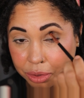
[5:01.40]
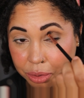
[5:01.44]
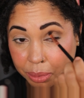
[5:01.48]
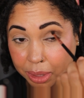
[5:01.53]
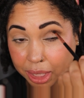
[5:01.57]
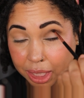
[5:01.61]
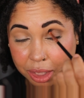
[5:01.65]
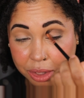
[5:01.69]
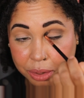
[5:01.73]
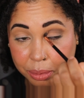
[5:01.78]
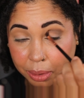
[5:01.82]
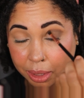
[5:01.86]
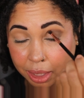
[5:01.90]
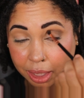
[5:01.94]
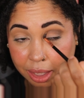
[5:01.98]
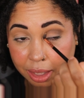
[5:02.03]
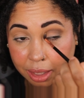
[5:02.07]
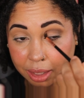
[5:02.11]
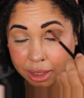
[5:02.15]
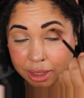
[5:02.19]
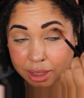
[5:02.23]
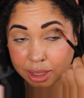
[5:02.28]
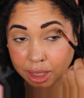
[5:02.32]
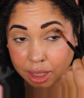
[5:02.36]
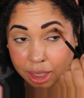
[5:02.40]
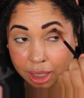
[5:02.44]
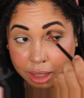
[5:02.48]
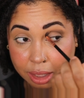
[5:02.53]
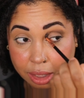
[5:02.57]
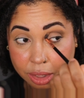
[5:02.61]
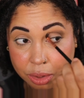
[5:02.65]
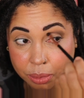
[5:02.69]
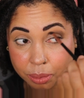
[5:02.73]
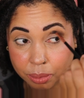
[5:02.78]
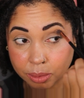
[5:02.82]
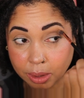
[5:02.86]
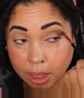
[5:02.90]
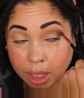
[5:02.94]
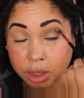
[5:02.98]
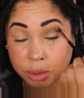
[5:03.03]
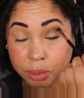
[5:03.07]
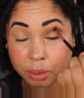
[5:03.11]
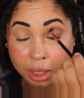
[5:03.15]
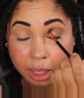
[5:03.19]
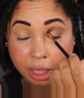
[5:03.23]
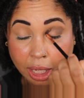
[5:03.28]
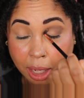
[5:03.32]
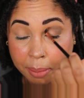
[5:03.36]
2020, because I think that's
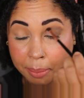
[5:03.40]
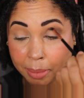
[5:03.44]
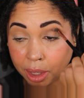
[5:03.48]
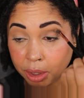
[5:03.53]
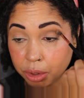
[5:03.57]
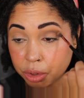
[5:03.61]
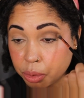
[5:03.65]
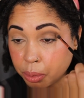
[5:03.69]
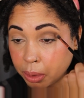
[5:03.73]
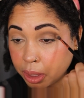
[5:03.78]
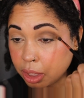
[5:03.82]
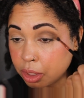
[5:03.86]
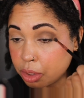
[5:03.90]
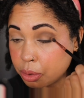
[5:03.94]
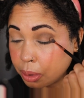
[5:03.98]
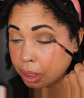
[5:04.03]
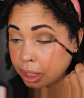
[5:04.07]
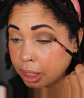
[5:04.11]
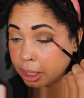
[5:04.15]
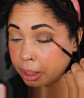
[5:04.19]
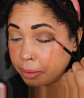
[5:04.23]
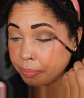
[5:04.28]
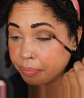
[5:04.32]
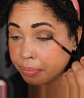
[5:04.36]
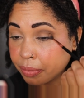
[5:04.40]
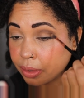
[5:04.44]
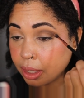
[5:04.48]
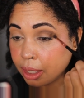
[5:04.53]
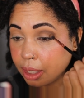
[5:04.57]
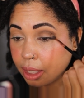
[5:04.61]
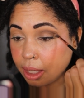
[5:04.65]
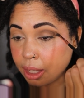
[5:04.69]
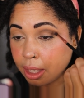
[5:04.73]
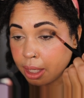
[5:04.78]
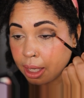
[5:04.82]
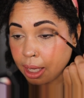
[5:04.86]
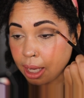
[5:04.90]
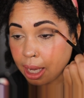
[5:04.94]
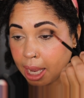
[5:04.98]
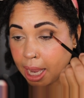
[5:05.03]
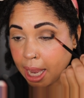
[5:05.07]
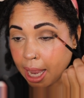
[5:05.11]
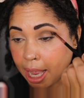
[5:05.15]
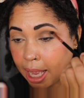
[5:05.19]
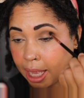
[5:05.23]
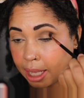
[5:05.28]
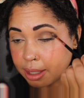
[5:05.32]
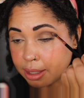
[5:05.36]
that's when it came out, 2020.
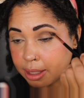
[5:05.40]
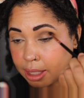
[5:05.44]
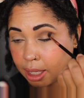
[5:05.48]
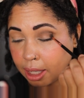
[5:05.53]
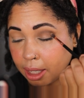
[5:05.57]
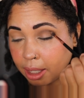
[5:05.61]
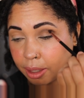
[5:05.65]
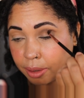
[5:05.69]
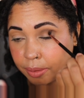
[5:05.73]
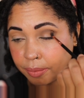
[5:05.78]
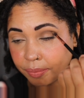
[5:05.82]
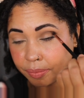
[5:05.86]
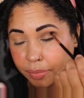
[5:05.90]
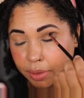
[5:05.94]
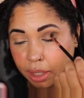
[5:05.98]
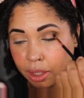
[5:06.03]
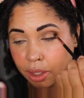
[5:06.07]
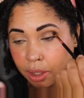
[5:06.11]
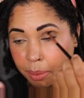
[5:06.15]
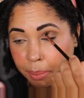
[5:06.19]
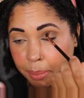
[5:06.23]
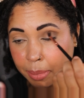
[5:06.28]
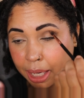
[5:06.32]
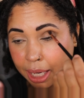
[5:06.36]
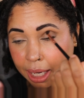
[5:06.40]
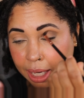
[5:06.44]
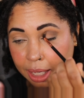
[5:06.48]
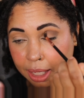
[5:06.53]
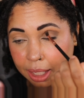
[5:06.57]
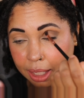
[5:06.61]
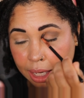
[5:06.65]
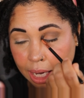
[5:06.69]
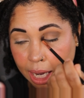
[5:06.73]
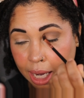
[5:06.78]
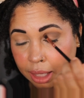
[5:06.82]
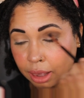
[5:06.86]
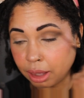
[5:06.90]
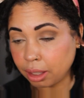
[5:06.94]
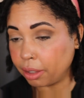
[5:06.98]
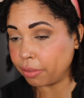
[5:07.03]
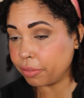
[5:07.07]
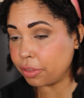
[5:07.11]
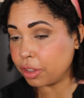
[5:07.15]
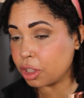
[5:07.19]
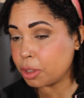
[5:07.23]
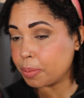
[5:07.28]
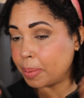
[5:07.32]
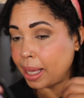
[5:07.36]
And um, oh man, I
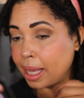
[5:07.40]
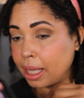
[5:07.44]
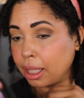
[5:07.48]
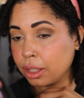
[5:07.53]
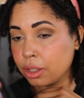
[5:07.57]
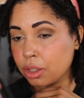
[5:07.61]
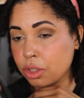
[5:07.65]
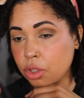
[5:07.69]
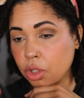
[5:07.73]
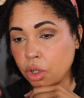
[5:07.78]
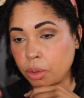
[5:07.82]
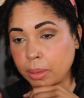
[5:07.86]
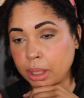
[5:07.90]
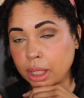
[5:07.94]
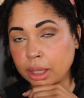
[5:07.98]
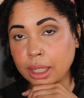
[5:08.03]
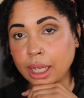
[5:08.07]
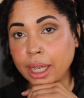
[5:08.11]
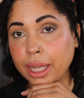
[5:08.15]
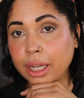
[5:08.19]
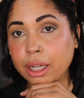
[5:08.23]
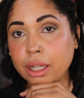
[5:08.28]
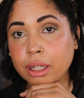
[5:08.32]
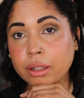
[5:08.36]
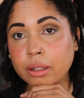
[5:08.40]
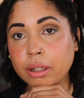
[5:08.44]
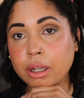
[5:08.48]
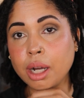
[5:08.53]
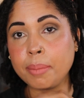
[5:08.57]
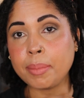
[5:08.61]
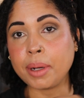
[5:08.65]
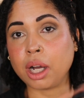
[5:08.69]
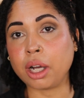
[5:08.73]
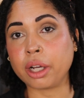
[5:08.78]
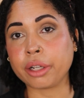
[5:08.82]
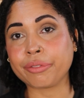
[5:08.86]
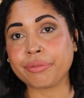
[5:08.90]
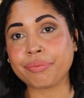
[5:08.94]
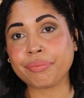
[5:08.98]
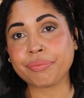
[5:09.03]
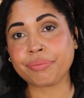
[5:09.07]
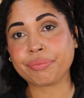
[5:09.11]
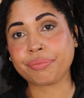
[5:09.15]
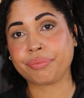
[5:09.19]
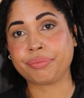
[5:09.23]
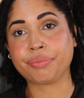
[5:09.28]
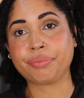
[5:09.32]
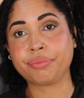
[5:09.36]
love this palette so much. Like, come on.
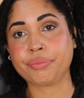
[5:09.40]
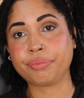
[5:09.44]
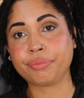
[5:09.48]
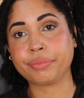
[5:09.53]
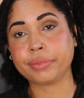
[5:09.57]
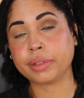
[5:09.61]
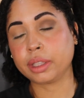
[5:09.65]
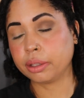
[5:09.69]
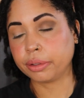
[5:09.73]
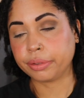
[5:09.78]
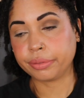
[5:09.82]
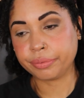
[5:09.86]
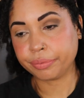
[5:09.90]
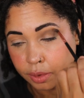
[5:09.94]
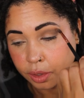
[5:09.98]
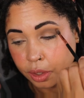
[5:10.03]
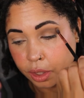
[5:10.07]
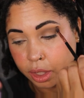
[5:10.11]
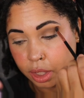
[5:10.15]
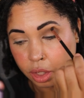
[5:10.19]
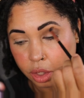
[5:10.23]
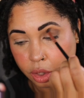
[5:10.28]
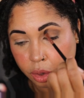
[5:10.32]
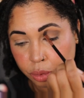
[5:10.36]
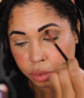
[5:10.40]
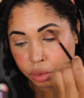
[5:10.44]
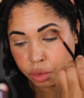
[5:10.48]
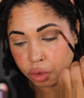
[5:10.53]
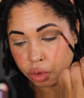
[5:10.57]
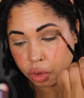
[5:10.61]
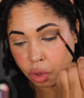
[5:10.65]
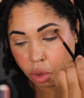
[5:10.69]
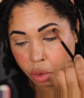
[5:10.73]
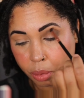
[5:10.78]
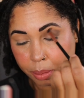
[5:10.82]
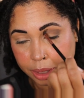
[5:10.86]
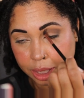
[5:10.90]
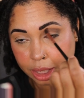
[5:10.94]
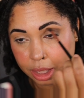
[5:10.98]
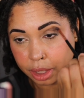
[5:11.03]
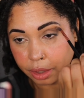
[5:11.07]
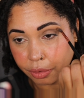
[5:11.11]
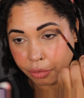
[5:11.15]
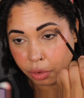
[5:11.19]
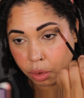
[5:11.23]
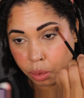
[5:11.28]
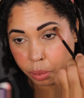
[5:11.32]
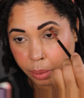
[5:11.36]
You can go so many
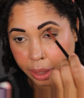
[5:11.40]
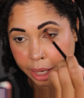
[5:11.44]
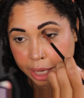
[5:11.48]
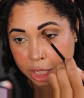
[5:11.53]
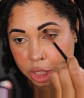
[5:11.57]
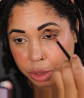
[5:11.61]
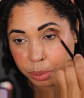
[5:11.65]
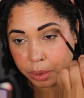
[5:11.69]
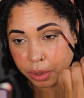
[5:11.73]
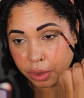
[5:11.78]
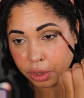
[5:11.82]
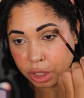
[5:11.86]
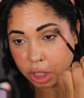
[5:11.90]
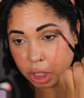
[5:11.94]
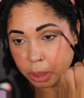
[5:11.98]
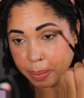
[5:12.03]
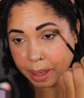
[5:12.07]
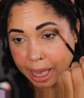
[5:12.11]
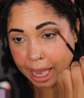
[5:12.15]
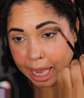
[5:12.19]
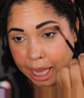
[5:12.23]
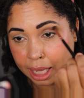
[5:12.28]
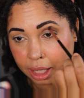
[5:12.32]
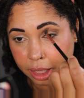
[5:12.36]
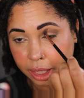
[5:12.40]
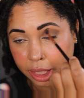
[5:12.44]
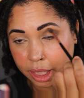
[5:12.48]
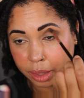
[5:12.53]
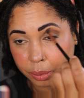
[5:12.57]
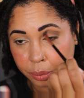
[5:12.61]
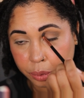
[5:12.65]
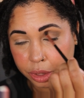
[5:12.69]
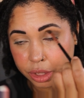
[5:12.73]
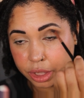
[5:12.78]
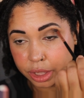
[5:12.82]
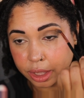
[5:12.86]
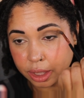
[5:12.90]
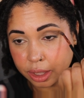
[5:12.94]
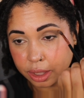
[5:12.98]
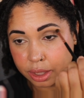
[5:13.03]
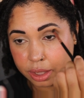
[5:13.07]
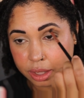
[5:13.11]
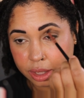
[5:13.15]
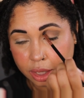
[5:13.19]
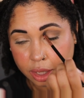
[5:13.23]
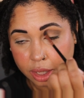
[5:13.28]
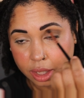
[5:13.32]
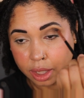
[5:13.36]
different ways with this palette, which
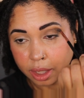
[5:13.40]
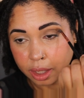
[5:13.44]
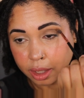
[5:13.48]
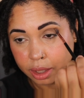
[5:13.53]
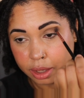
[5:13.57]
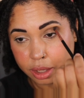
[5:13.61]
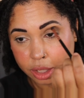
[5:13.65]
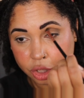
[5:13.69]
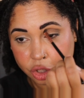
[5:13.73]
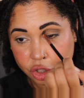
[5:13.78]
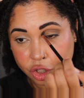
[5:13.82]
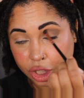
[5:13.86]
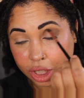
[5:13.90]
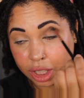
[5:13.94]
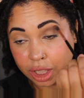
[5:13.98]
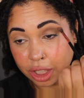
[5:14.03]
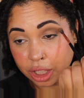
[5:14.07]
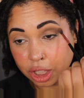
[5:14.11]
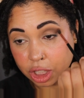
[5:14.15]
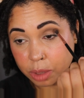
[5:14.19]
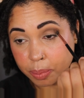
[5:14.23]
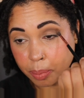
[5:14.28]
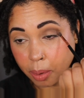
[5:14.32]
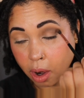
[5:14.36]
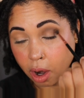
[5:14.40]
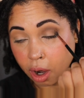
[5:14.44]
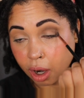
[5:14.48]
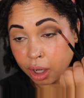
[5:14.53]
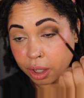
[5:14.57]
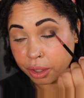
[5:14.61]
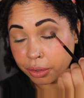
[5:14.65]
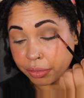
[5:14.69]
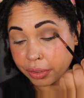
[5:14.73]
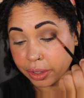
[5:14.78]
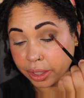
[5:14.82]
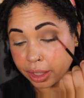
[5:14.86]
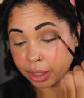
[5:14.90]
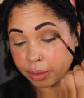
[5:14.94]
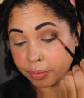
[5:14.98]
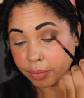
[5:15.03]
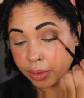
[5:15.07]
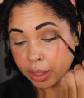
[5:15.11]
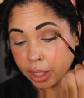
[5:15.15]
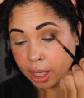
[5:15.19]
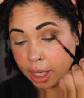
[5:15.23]
is the genius part of it.